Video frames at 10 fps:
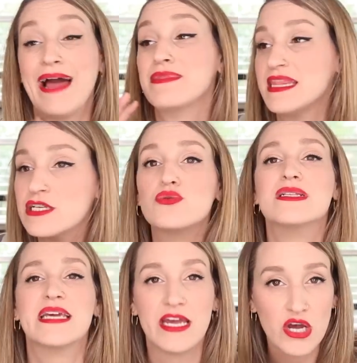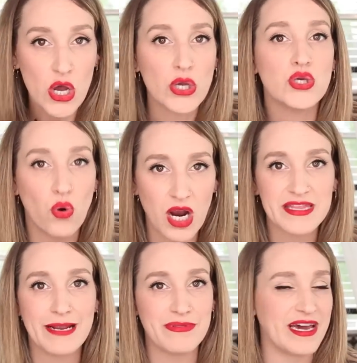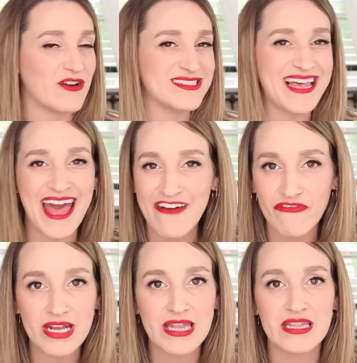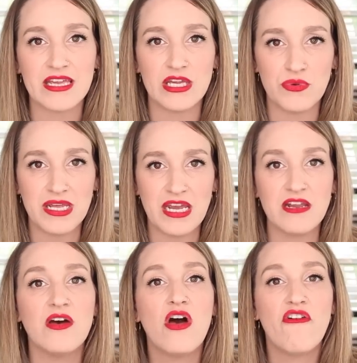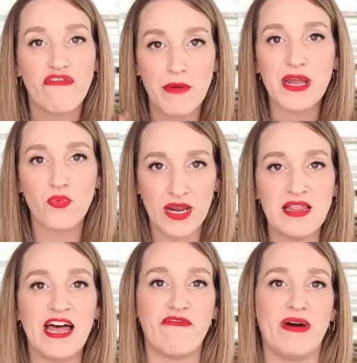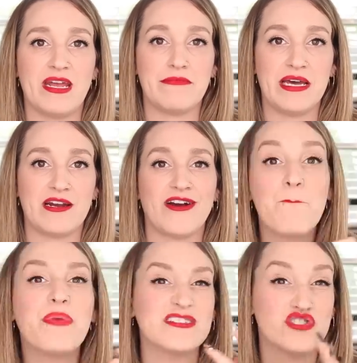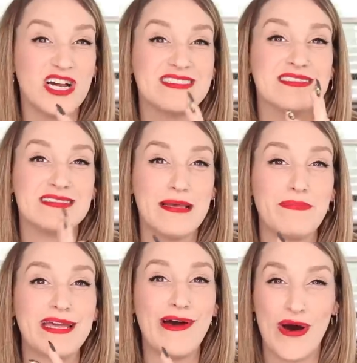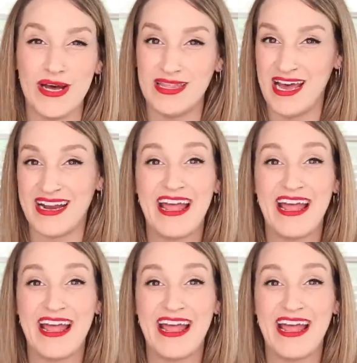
I'm literally your online planner. It's everything that you need from a real life wedding planner, but just simply online.